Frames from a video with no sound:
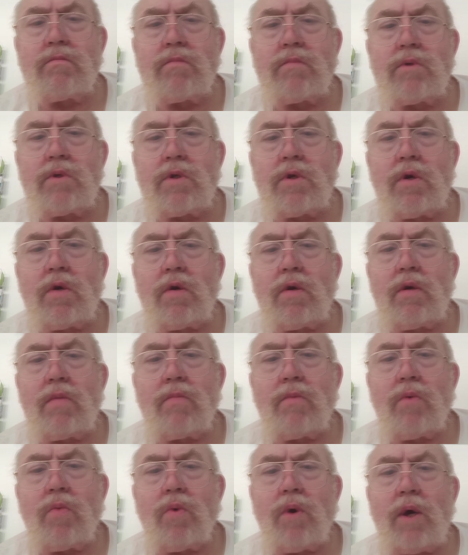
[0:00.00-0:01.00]
turned
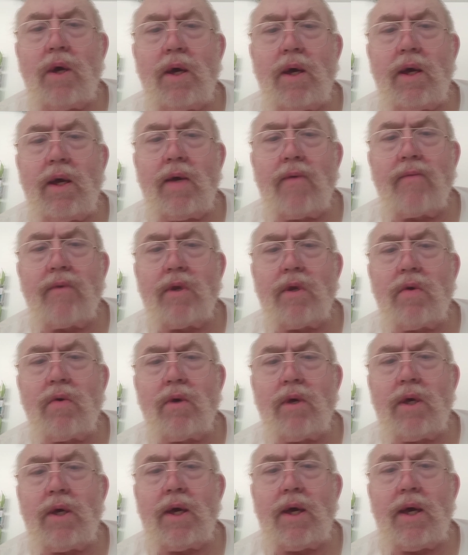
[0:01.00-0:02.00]
him away even though
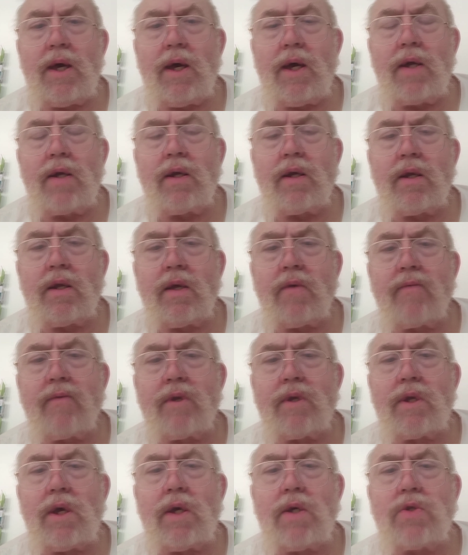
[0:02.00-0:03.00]
he had an
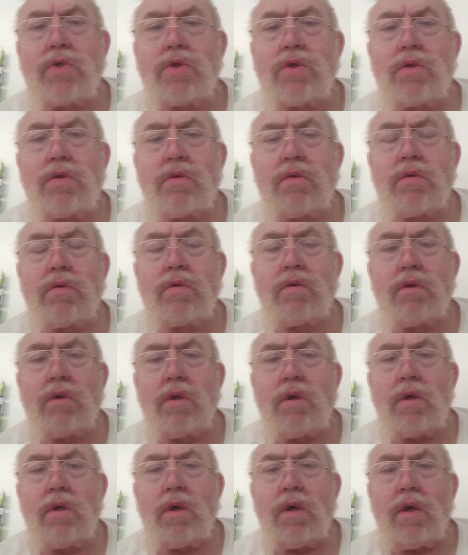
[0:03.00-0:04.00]
invitation.
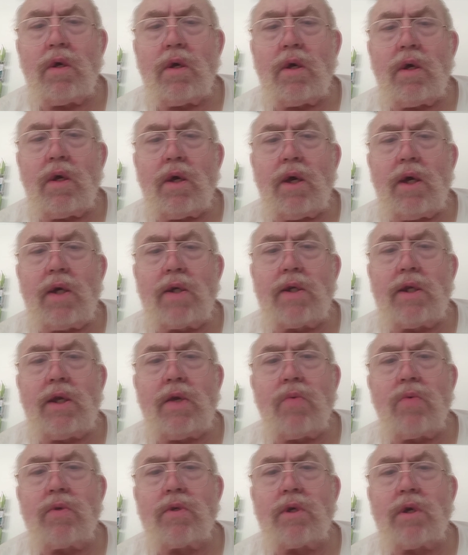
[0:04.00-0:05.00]
As
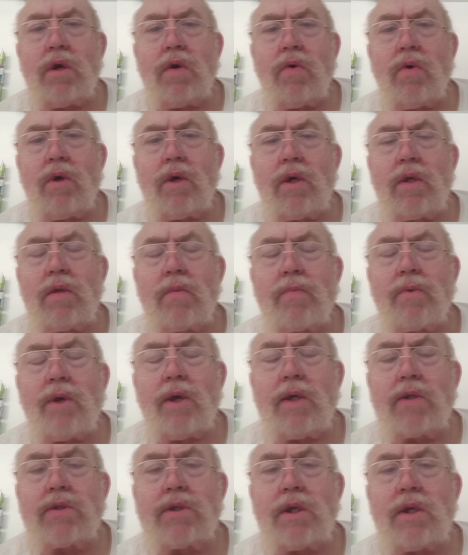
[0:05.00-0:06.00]
he was going, the
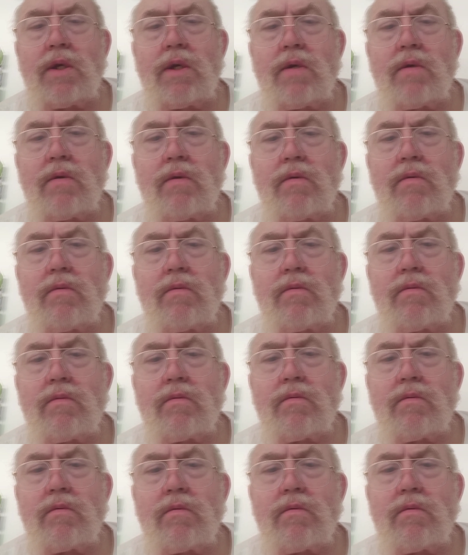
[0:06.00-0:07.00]
president,
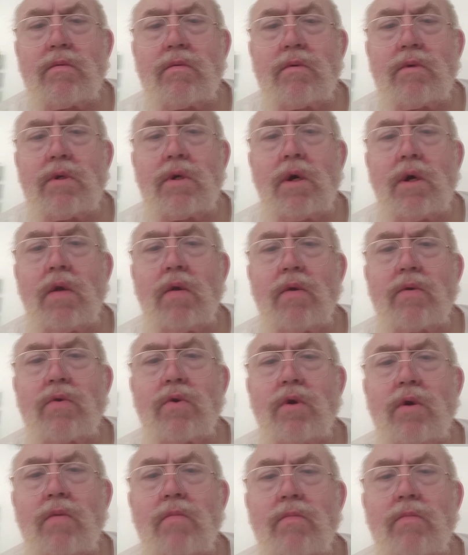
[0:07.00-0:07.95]
Donald Trump,